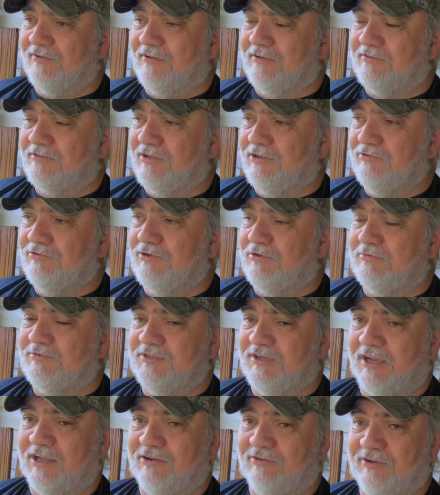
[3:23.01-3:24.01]
a YouTube
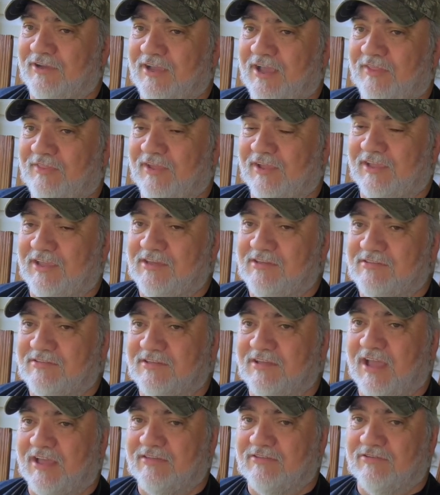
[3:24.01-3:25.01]
channel. I think he's
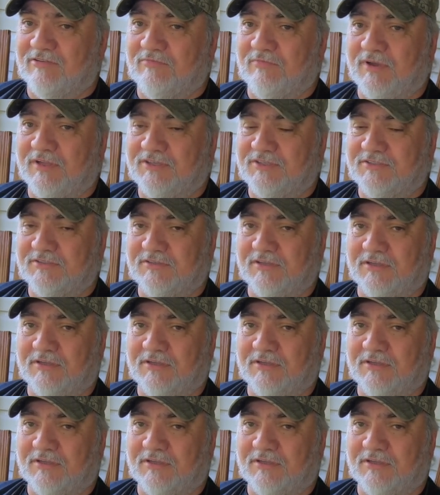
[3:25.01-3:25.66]
got so much